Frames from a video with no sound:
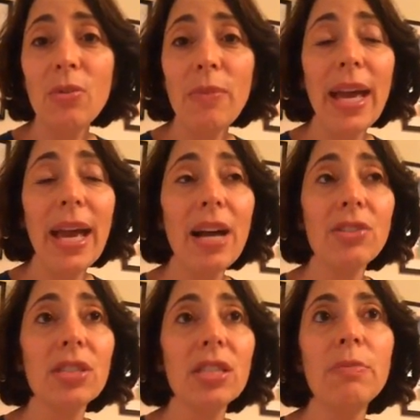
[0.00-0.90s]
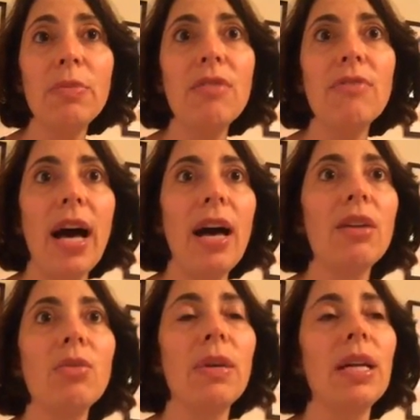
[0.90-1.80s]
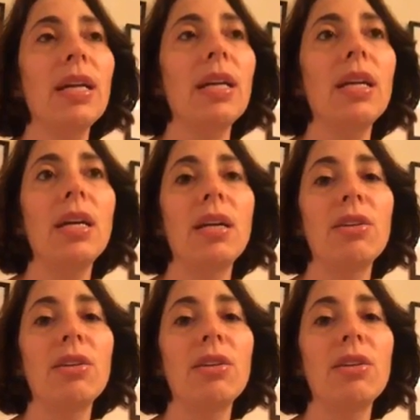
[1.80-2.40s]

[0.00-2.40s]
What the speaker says: you may actually be valuing